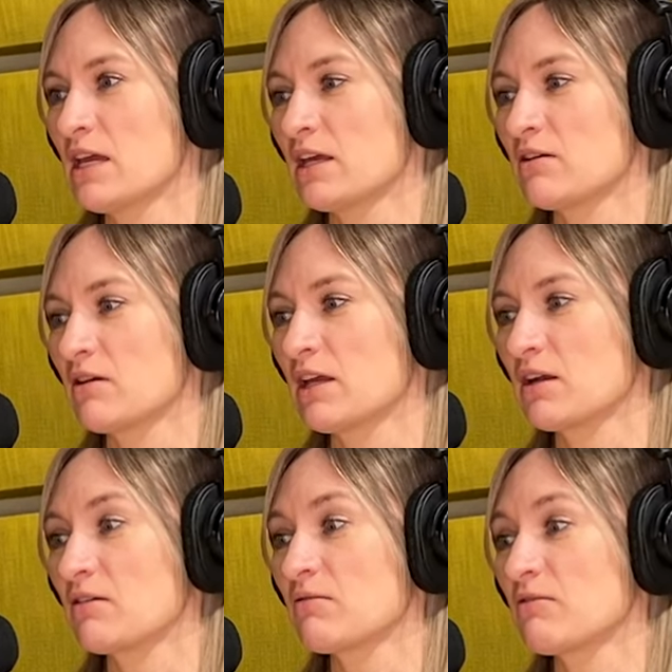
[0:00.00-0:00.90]
in a in
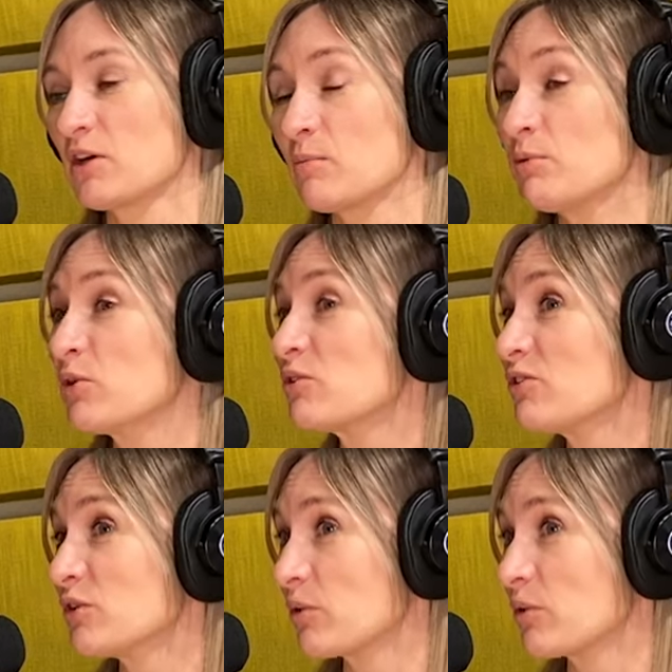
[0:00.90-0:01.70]
a very beautiful